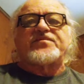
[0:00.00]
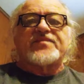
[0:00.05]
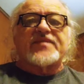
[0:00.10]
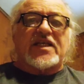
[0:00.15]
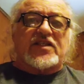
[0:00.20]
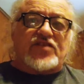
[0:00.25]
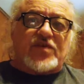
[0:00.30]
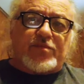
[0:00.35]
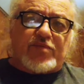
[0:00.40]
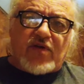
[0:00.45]

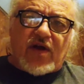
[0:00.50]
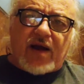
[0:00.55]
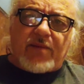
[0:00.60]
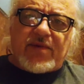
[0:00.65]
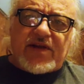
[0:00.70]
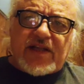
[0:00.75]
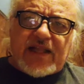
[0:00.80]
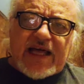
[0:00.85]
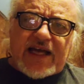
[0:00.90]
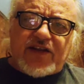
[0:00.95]
That's the problem
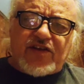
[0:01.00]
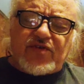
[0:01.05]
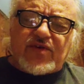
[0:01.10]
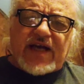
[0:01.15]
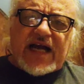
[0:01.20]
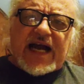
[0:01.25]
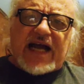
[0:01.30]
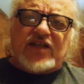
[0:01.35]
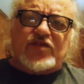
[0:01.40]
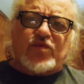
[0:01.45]
with a lot of you
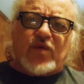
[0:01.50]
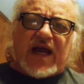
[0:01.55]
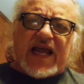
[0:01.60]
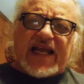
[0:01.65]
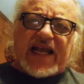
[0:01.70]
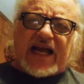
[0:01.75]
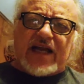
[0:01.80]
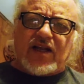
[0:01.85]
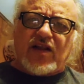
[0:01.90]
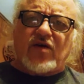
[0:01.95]
guys. Why I
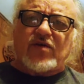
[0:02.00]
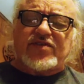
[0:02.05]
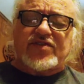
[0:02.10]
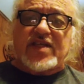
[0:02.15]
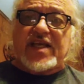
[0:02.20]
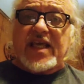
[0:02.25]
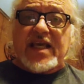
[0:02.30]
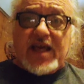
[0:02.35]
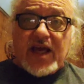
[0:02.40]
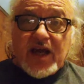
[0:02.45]
got low
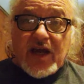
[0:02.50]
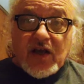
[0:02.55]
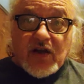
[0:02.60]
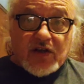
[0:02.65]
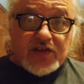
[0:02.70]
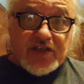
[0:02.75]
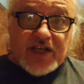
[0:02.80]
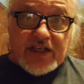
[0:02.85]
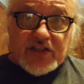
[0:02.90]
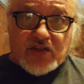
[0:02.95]
T?
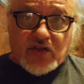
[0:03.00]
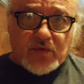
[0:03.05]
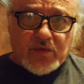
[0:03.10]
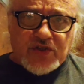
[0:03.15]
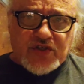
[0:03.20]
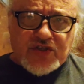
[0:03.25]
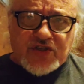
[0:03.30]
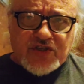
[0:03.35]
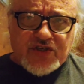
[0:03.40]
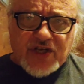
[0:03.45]
Because you ain't
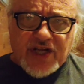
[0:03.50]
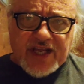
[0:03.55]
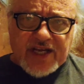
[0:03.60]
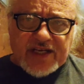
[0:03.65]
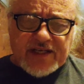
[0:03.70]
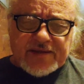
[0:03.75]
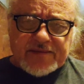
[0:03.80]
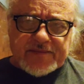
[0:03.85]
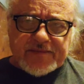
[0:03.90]
doing shit.